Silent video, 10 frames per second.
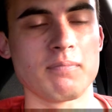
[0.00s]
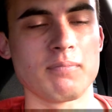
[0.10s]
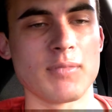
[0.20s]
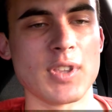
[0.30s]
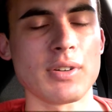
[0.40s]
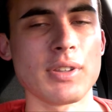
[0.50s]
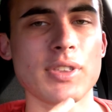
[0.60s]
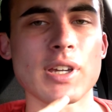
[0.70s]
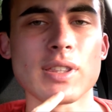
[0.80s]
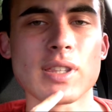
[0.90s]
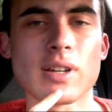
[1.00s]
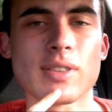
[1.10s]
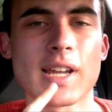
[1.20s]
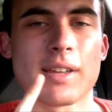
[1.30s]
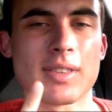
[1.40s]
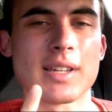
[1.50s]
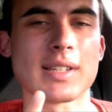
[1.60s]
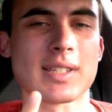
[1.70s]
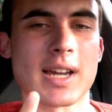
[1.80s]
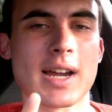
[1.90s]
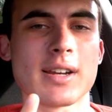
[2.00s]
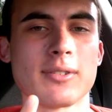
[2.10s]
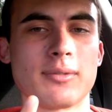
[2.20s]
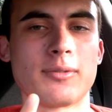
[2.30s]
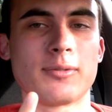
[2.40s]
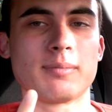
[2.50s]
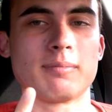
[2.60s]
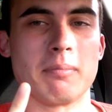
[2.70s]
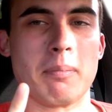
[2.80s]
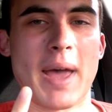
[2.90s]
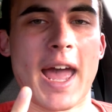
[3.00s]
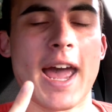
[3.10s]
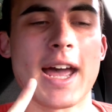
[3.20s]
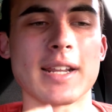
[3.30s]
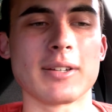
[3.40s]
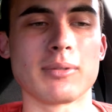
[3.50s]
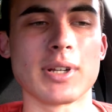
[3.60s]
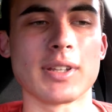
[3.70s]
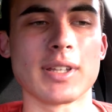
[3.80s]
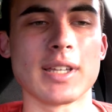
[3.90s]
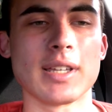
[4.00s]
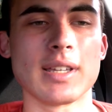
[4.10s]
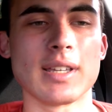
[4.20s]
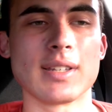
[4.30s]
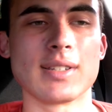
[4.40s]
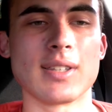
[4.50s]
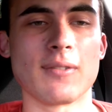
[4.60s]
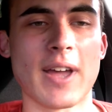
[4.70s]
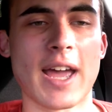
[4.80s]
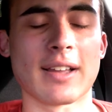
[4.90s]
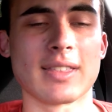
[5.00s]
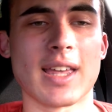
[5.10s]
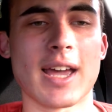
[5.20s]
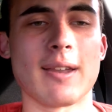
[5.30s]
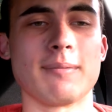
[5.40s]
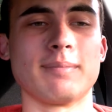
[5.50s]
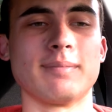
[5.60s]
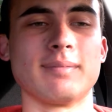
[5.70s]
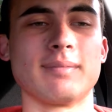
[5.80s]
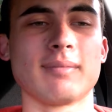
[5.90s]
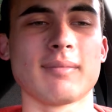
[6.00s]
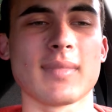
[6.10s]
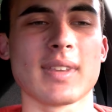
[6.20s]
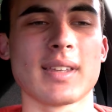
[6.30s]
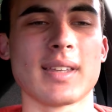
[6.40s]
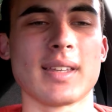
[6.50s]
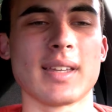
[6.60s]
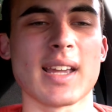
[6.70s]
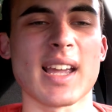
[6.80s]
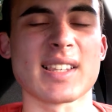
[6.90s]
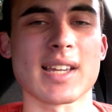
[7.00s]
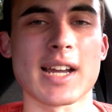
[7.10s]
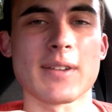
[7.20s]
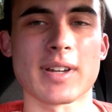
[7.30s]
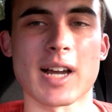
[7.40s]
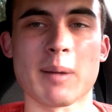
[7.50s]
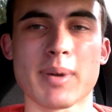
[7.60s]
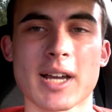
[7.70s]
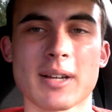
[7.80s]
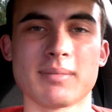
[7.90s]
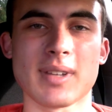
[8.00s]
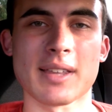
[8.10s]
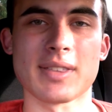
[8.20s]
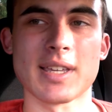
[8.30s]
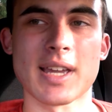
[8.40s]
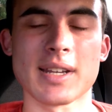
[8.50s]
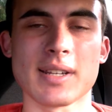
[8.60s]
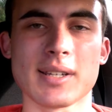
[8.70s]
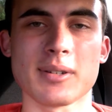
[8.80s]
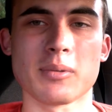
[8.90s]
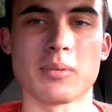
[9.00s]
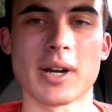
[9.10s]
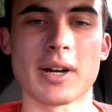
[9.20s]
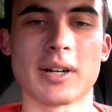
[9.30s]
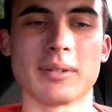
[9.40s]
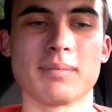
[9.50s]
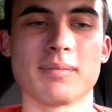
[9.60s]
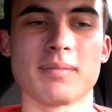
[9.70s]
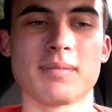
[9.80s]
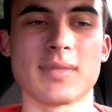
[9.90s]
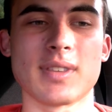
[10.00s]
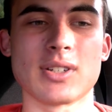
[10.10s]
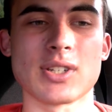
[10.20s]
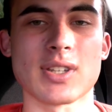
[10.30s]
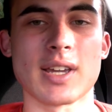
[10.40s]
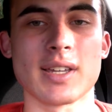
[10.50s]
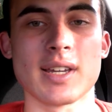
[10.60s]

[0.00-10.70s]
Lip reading: The only thing, though, that I think it's kind of bad, really, is the fact that it's kind of a cop-out at the end, where they're just like,